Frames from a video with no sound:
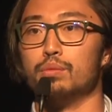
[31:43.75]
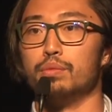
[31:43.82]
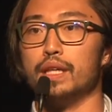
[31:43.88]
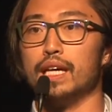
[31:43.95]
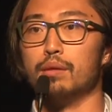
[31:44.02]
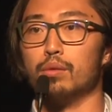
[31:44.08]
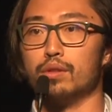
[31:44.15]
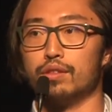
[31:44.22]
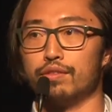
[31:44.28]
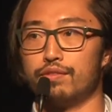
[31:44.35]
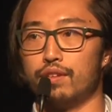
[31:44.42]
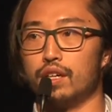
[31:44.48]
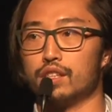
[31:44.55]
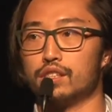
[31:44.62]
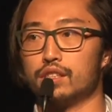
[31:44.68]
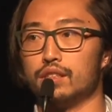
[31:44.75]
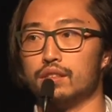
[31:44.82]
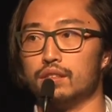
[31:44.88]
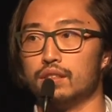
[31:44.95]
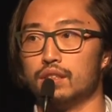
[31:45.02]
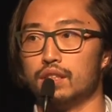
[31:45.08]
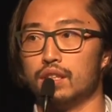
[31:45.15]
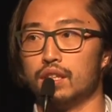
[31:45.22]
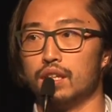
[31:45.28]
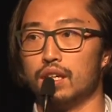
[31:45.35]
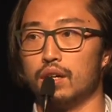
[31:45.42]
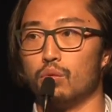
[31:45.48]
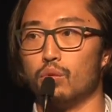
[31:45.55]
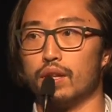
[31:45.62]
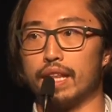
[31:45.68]
be able to function
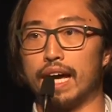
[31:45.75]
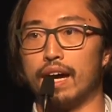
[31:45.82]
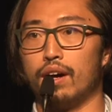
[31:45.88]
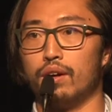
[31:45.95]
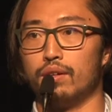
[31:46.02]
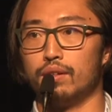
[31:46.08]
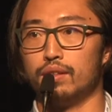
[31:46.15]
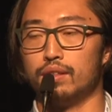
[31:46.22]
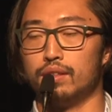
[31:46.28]
without,